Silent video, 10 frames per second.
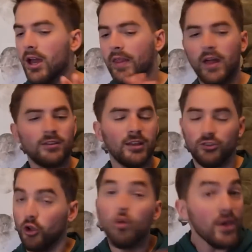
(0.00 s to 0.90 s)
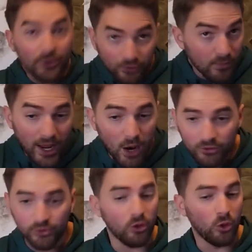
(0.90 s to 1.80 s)
That's 2 weeks from now, which
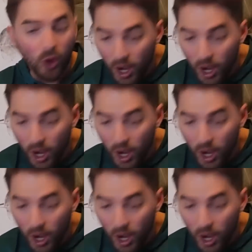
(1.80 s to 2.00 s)
is a long